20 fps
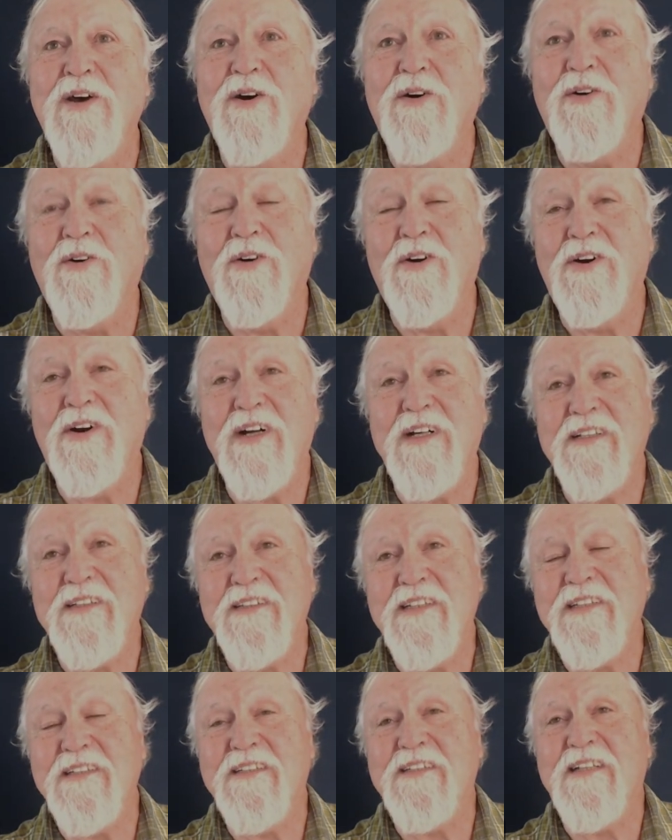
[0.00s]
Or at
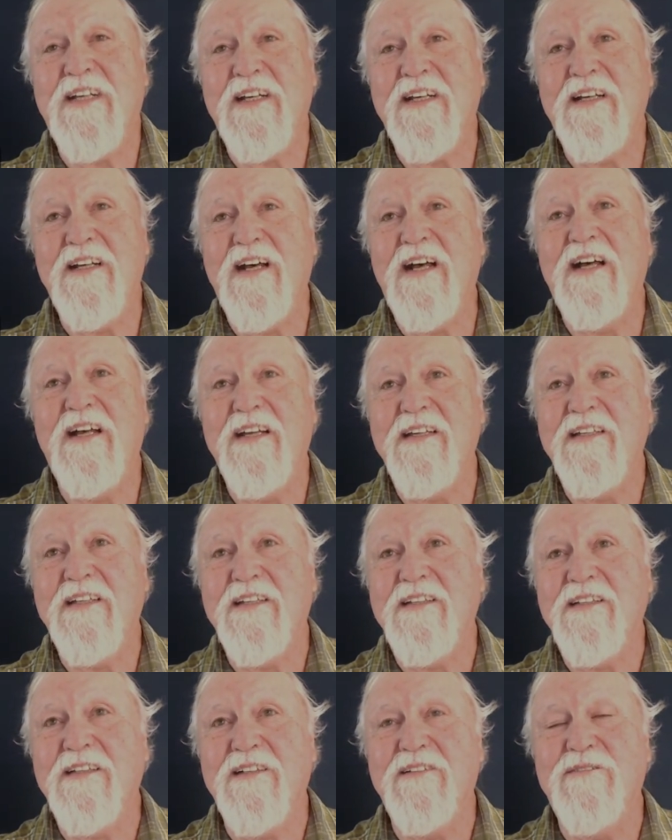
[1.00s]
least I
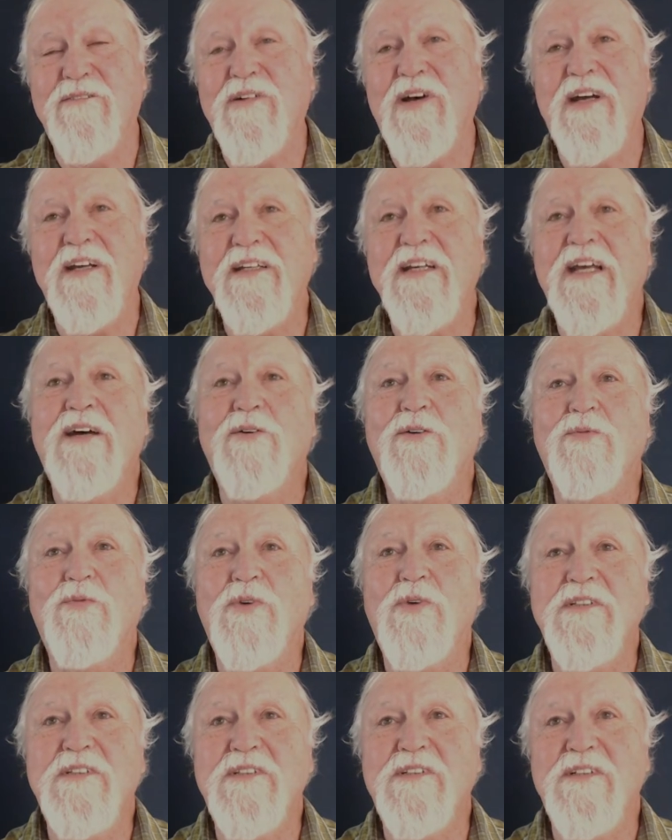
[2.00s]
can find out
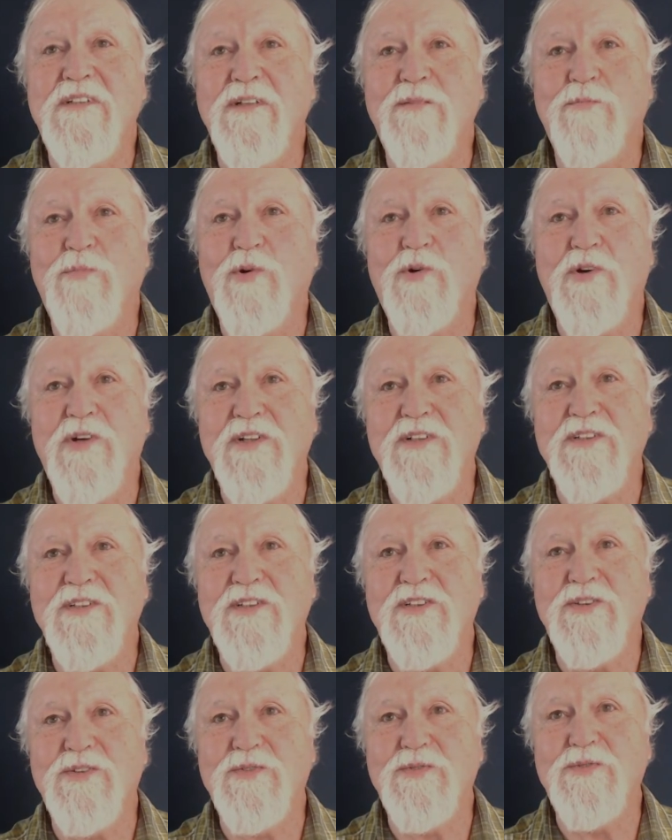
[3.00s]
what's important
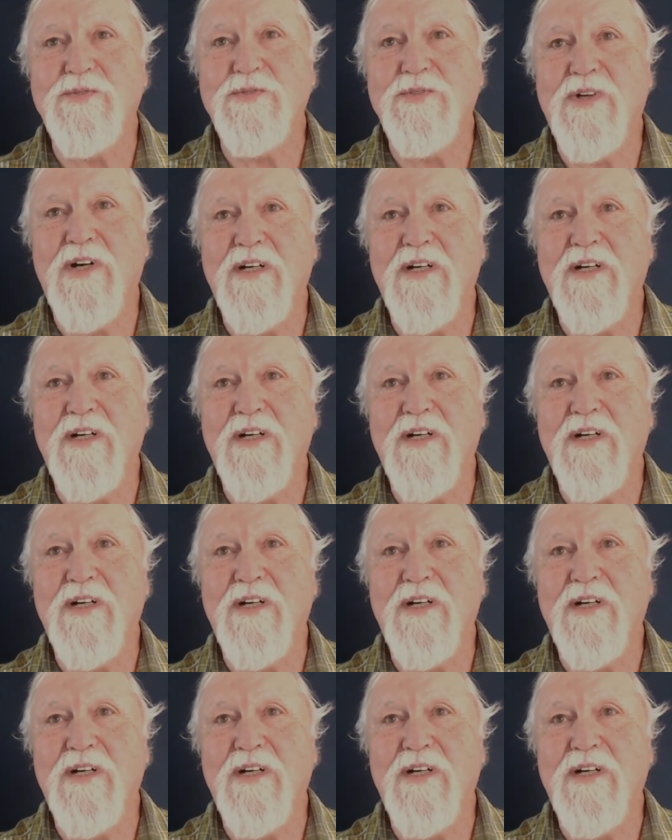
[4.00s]
to